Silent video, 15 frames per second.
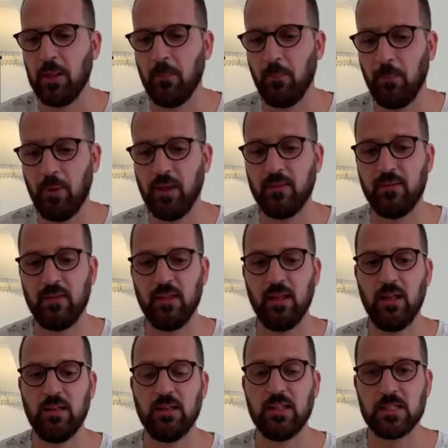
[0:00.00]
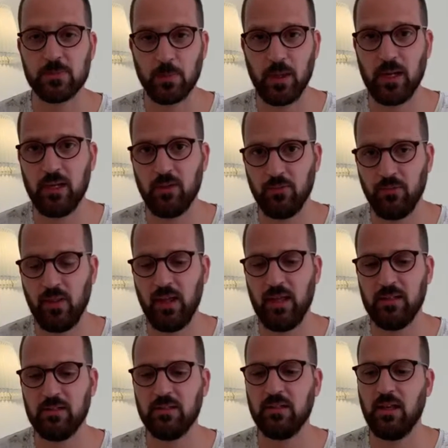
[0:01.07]
But despite of
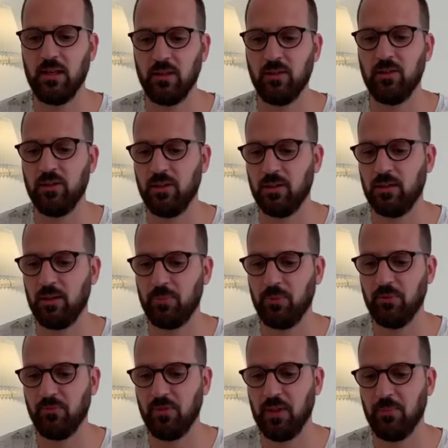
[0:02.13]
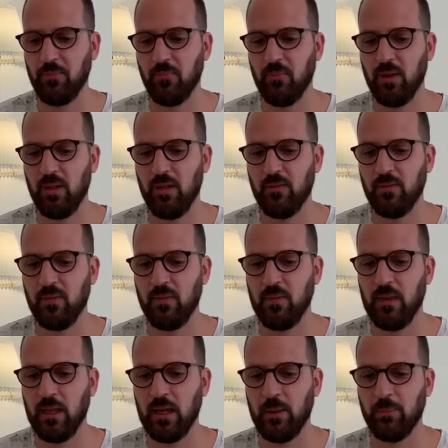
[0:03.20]
that, I learned a couple of them
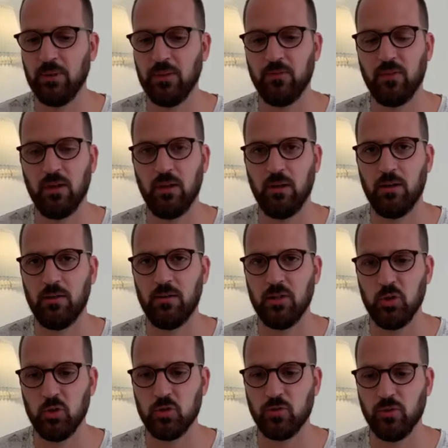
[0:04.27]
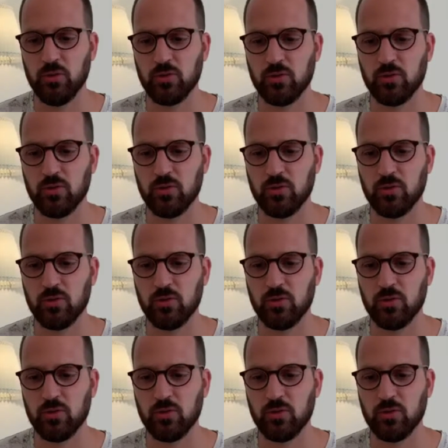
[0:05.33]
that I believe they're useful.